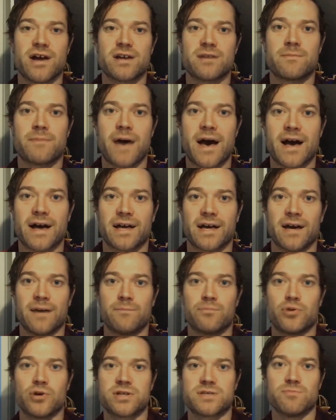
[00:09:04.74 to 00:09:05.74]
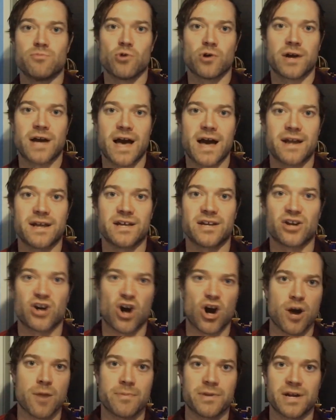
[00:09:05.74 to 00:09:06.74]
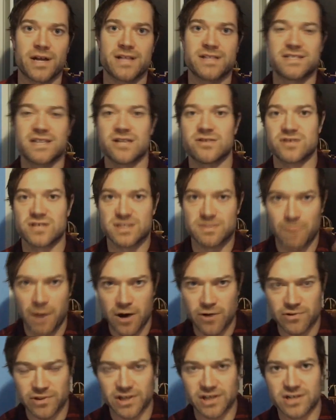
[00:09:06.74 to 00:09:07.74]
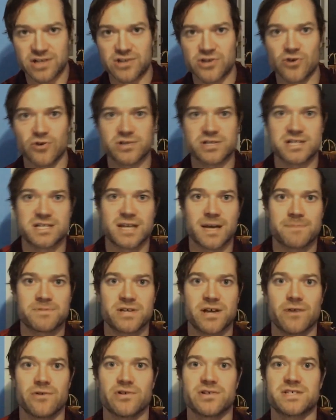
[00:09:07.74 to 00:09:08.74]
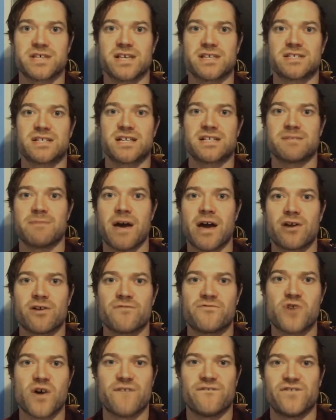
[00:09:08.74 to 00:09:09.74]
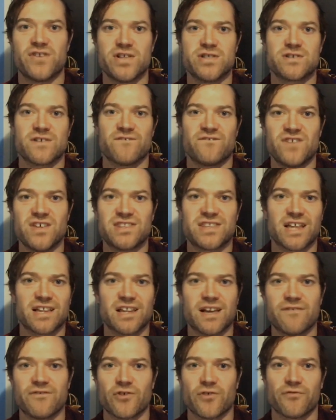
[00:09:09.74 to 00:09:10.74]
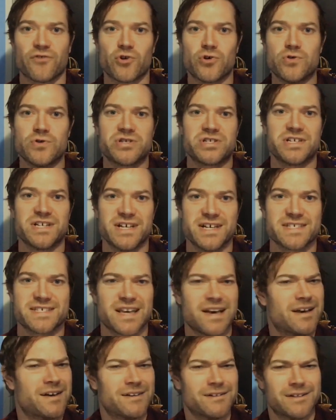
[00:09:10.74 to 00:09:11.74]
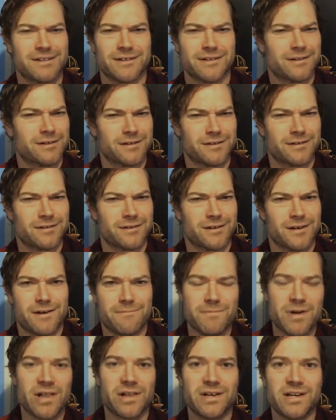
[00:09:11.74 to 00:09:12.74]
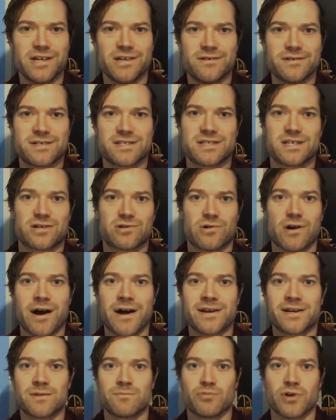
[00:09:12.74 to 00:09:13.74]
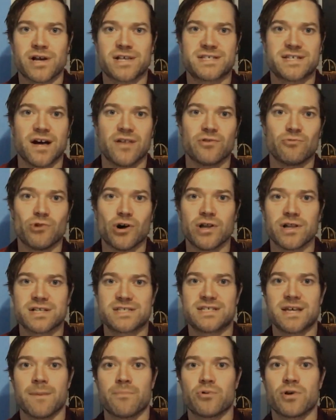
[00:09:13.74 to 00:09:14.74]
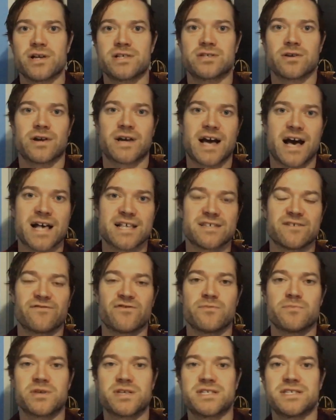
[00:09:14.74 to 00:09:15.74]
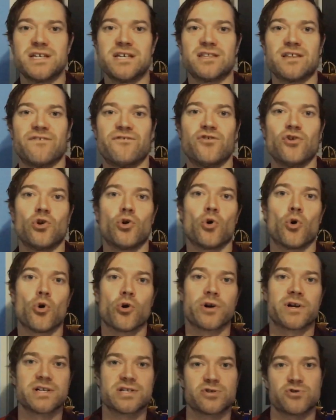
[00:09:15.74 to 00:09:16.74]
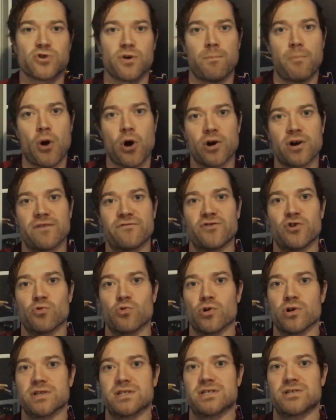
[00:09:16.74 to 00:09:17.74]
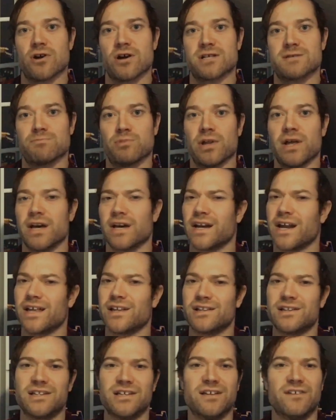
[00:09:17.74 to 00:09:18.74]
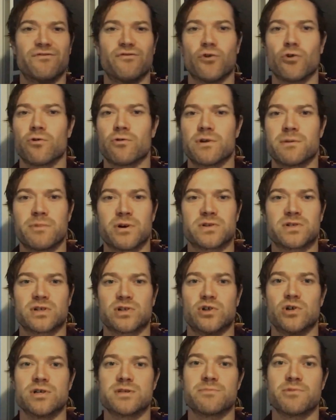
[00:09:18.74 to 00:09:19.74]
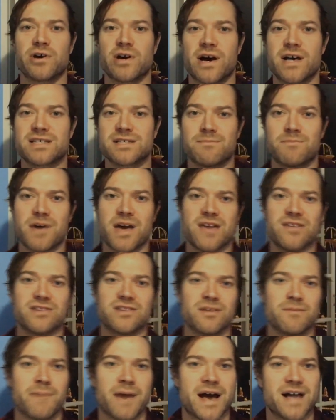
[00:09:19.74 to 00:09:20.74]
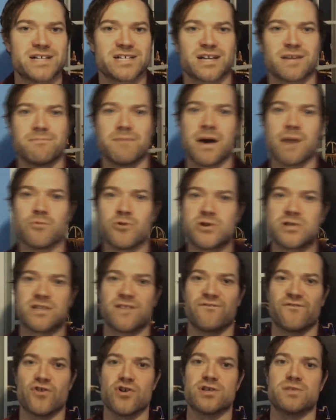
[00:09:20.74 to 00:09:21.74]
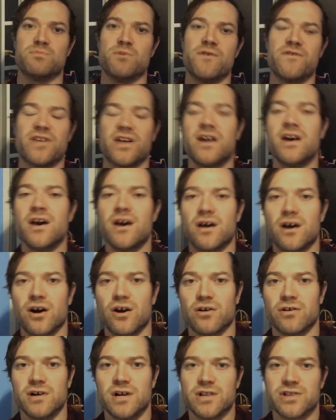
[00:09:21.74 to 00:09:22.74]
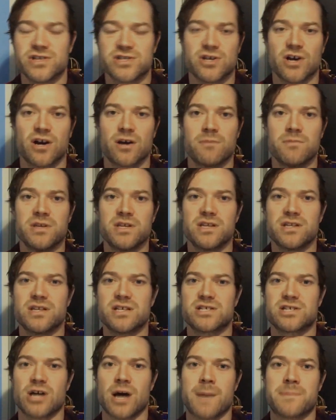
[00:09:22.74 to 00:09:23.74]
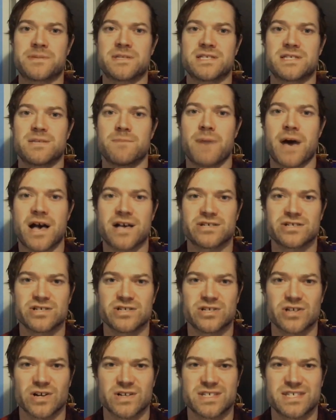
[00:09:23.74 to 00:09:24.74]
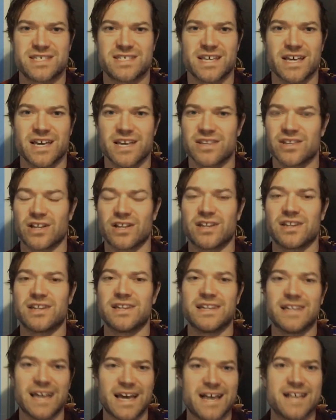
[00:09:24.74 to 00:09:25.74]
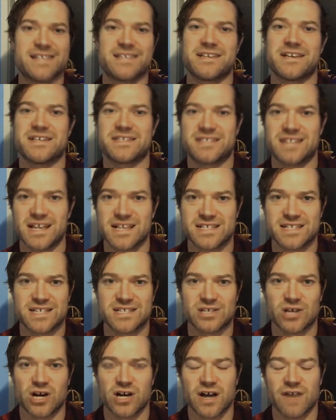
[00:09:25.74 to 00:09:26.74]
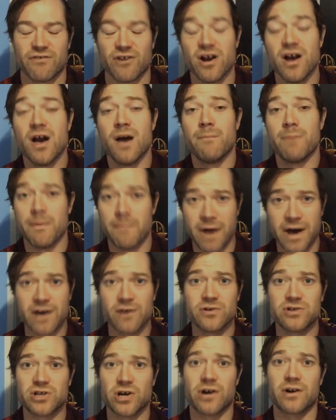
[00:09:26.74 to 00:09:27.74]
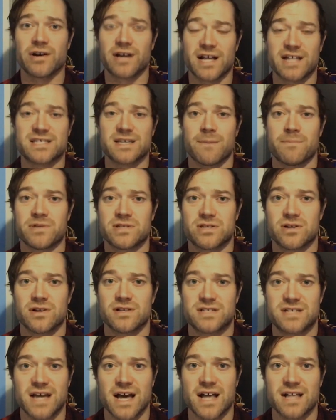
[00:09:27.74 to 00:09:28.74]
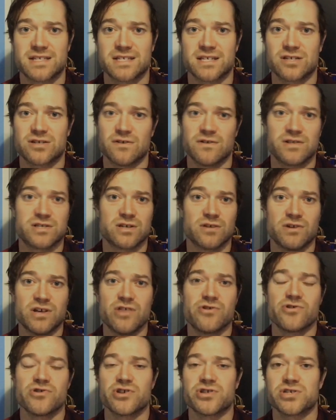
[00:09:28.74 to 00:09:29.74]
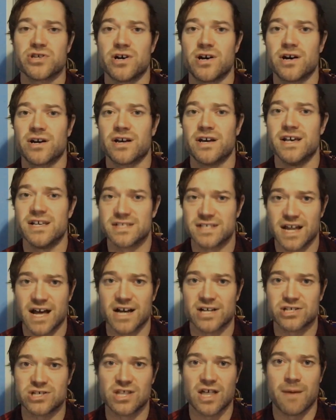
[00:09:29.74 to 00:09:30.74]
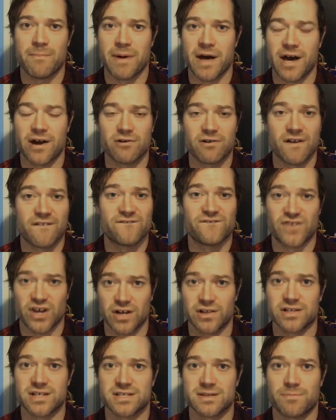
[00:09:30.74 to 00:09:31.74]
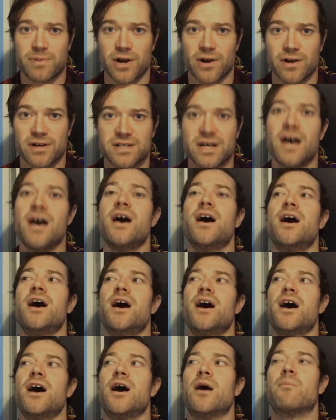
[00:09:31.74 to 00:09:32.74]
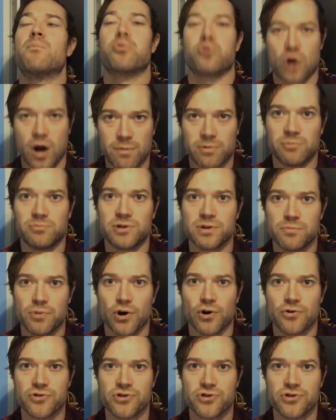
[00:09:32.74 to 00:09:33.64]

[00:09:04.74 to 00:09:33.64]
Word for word: the Triton back and puts Morgana in carbonite and sends her spiraling into the ocean depths. Ariel says it doesn't matter if you have fins or feet, they love her for who she is. Melody uses the trident and breaks down the wall that separates their castle from the sea, and the full orchestral part of your world starts playing, and I lean forward about to close my eyes and bathe in the magic and memories of the first movie. oh, the song immediately stops, and Sebastian starts singing the laziest Disney song ever. But my own daughter gets up and starts dancing to it, so either the song isn't actually that bad or I've failed as a parent. Probably